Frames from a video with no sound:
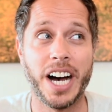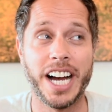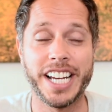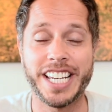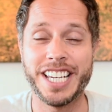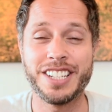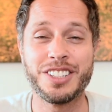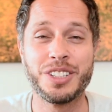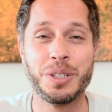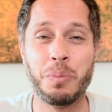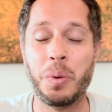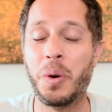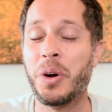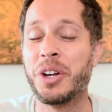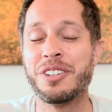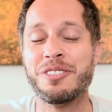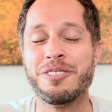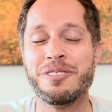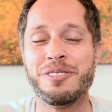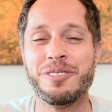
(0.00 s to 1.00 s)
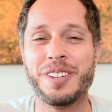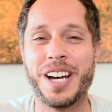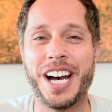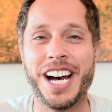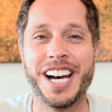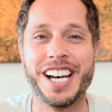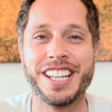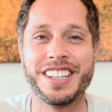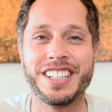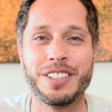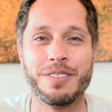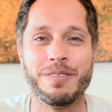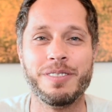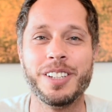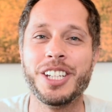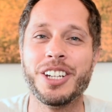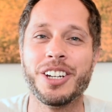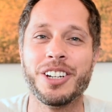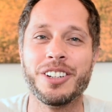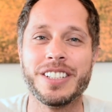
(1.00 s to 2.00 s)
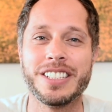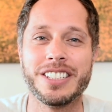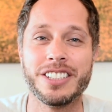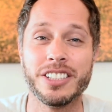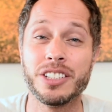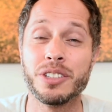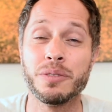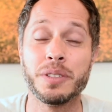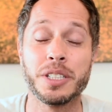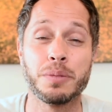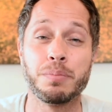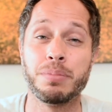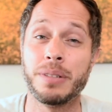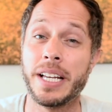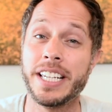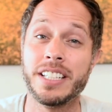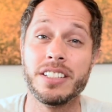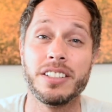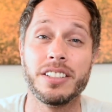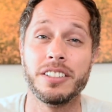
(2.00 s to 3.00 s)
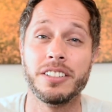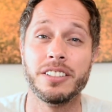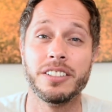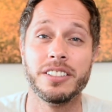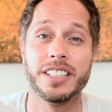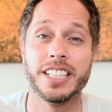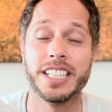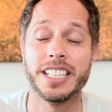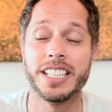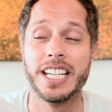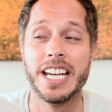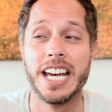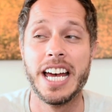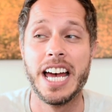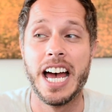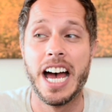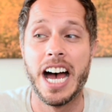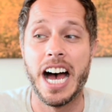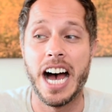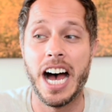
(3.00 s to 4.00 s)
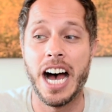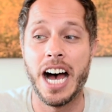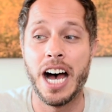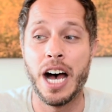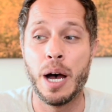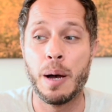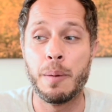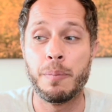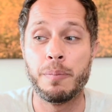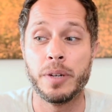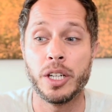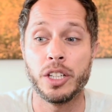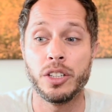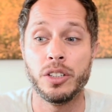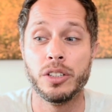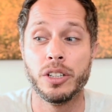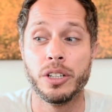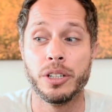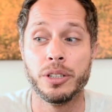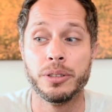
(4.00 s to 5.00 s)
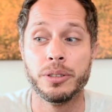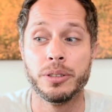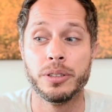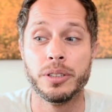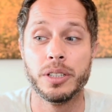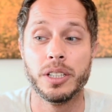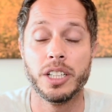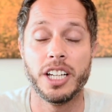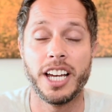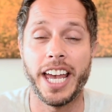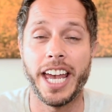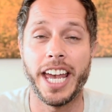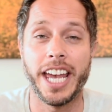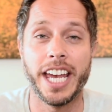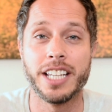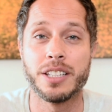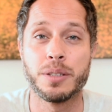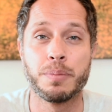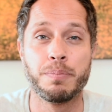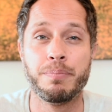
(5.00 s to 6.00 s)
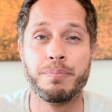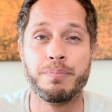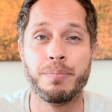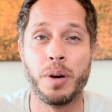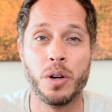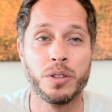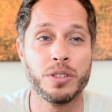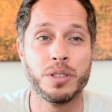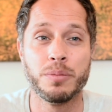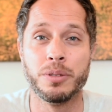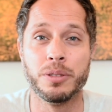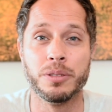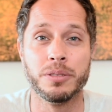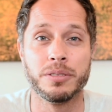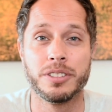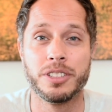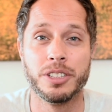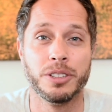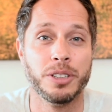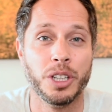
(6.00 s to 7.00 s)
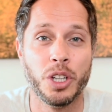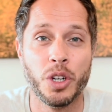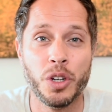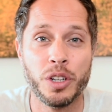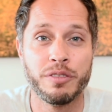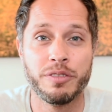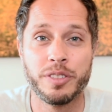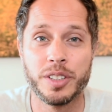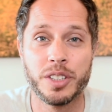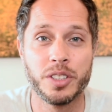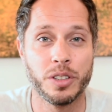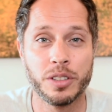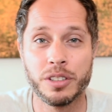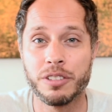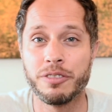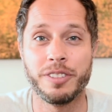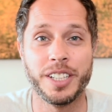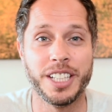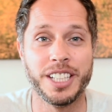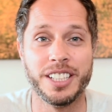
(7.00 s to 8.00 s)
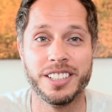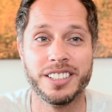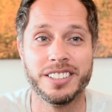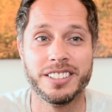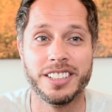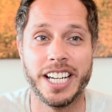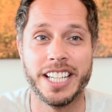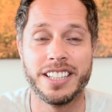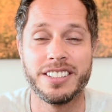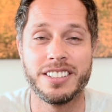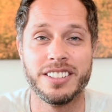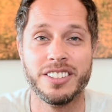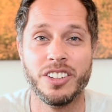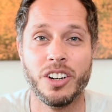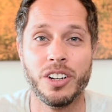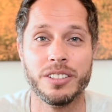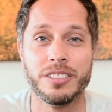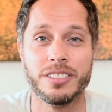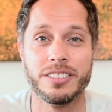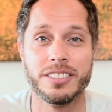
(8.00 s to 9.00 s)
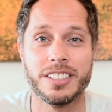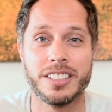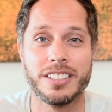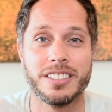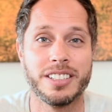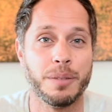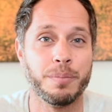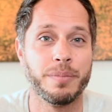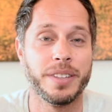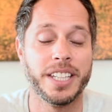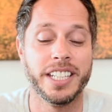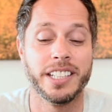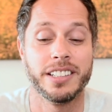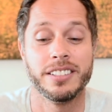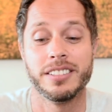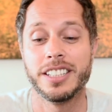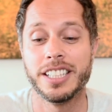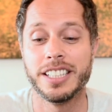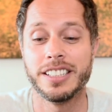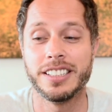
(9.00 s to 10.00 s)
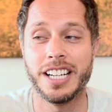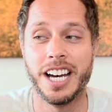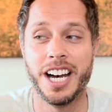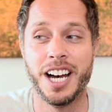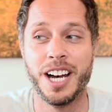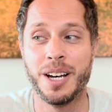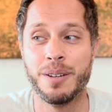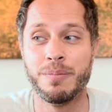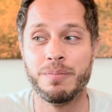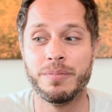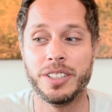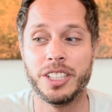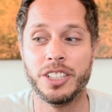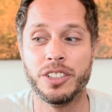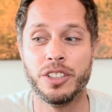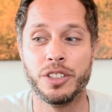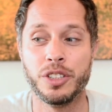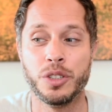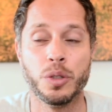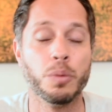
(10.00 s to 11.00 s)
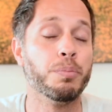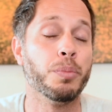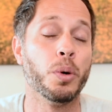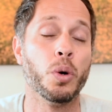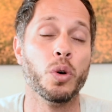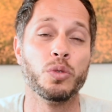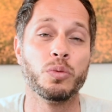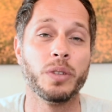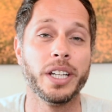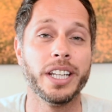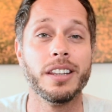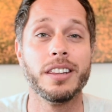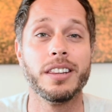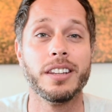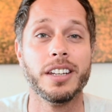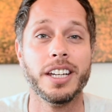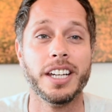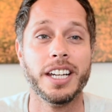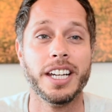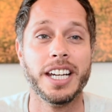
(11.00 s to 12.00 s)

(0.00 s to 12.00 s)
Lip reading: I guess the point of this video is just to explain to you that, you know, it's possible to learn photography. It's not something that, you know, you're born with.